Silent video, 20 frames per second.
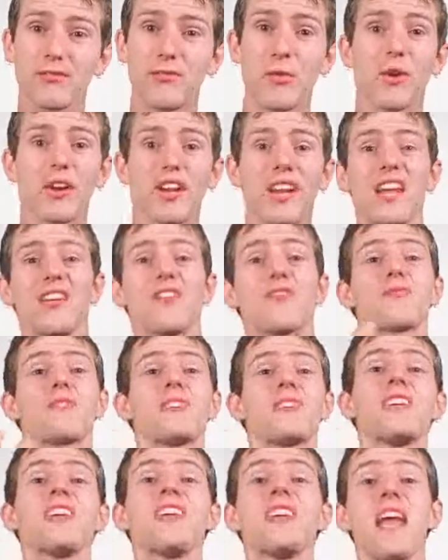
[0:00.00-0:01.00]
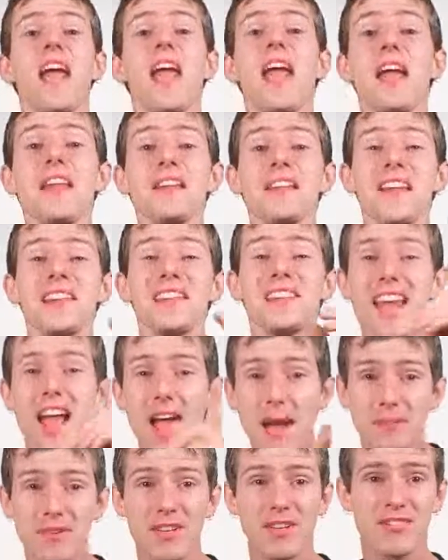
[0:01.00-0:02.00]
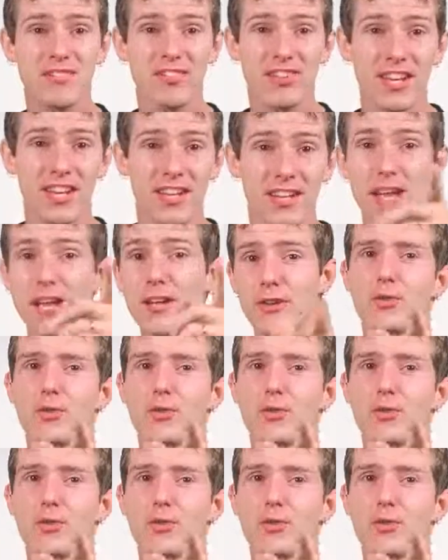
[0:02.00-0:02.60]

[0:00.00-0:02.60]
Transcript: 4K 3D, and adaptive sync